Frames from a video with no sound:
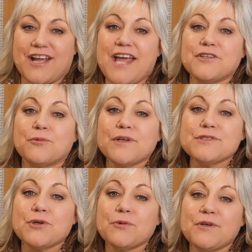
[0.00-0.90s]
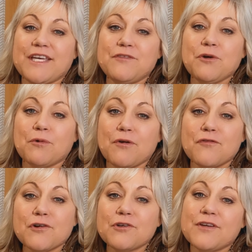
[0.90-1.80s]
and your realtor will give you a
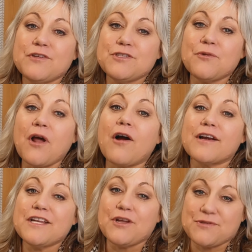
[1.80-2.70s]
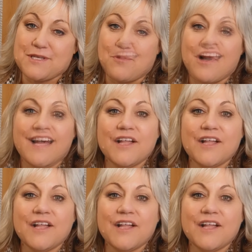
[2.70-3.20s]
referral if you don't already know someone.